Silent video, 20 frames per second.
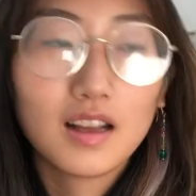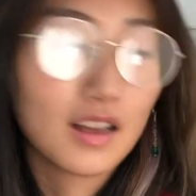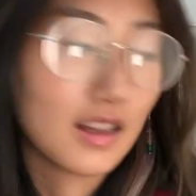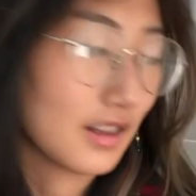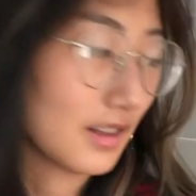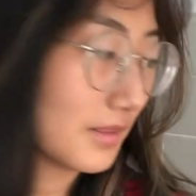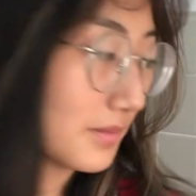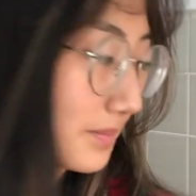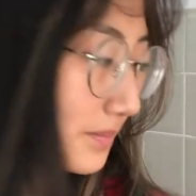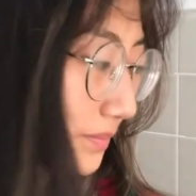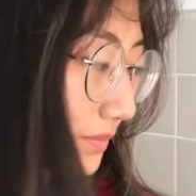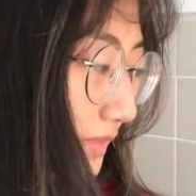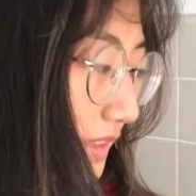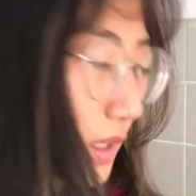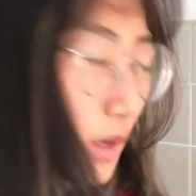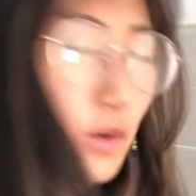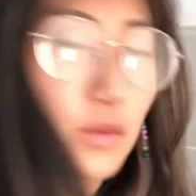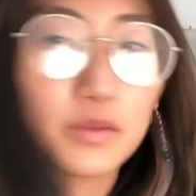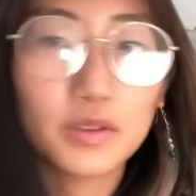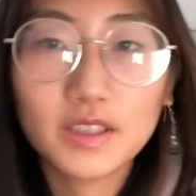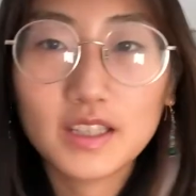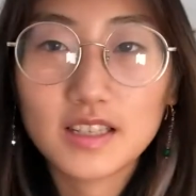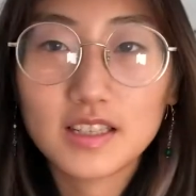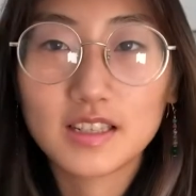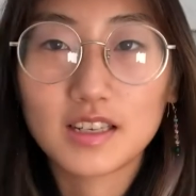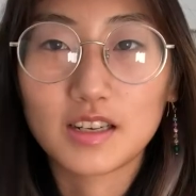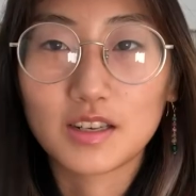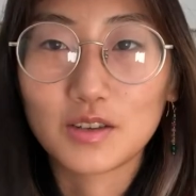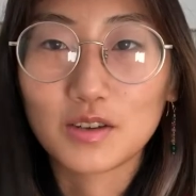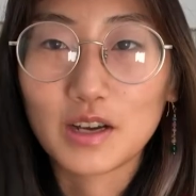Um, hopefully it's
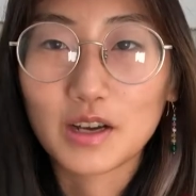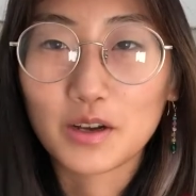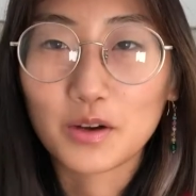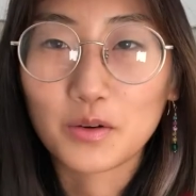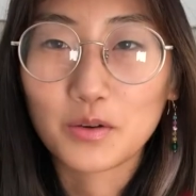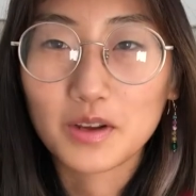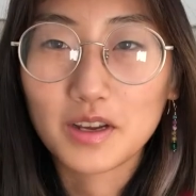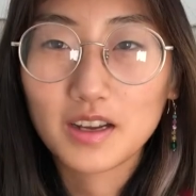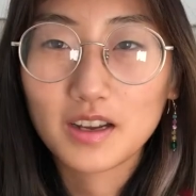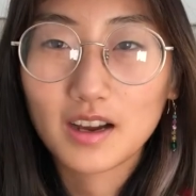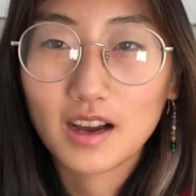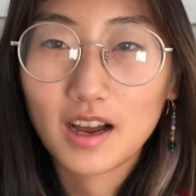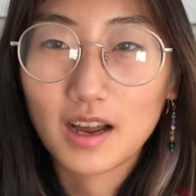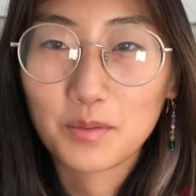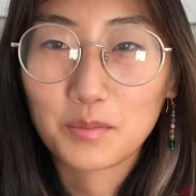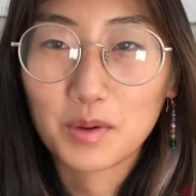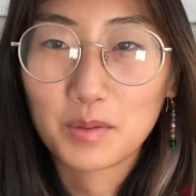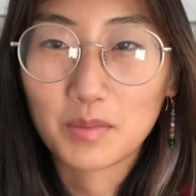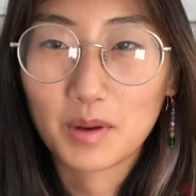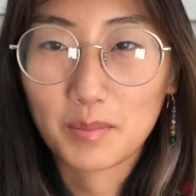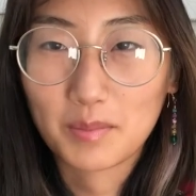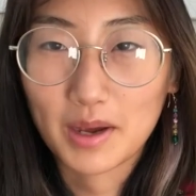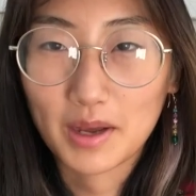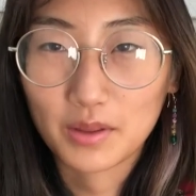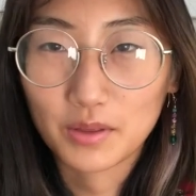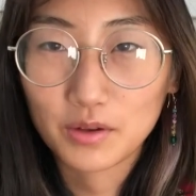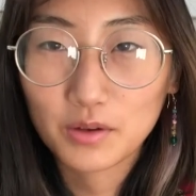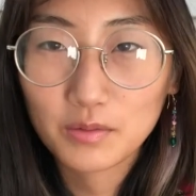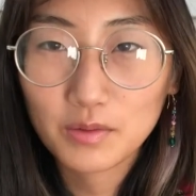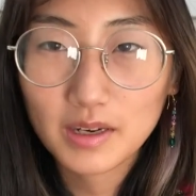not too echoey. I'm in my
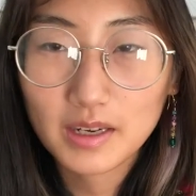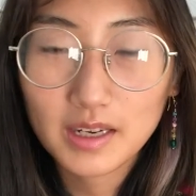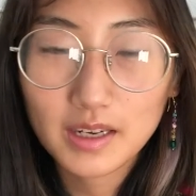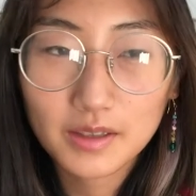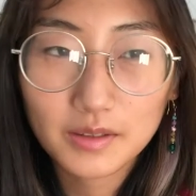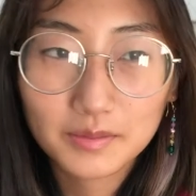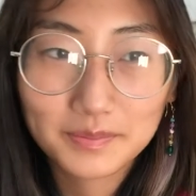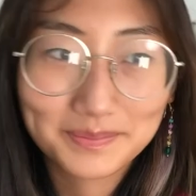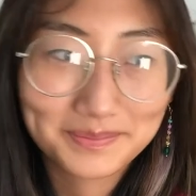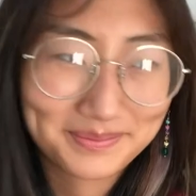bathroom right now.